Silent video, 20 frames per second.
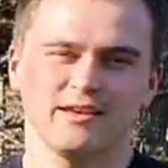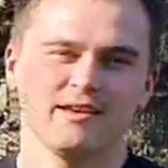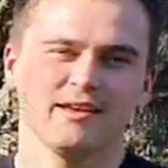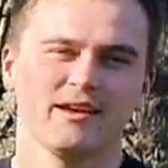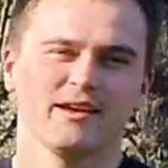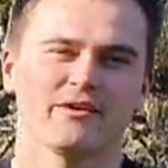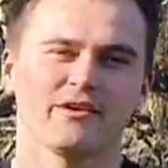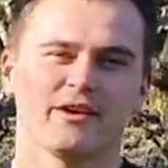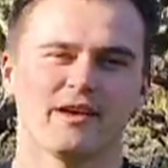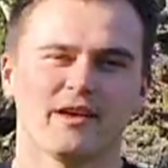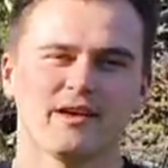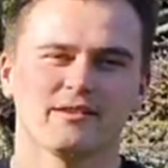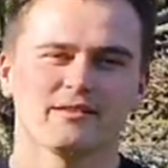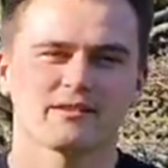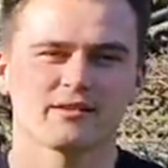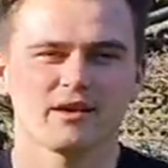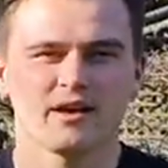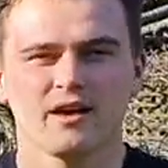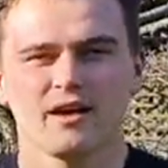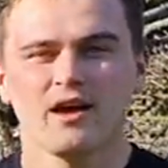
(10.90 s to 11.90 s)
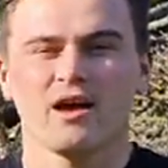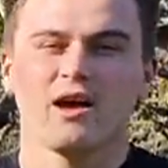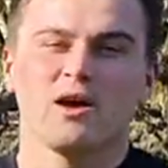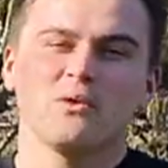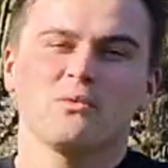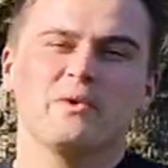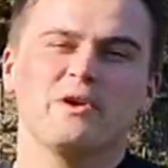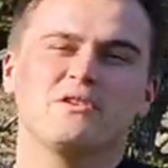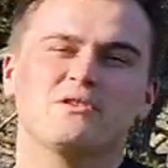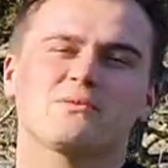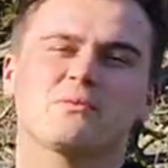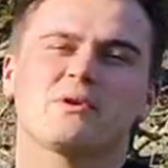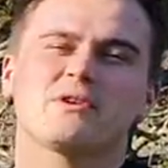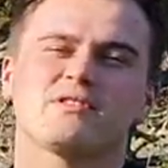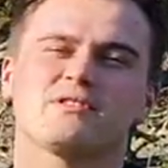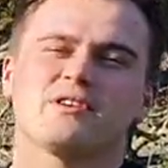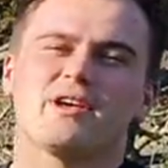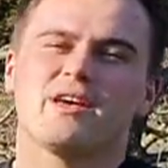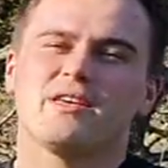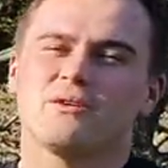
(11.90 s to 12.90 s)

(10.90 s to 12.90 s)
Here he is. We just want to say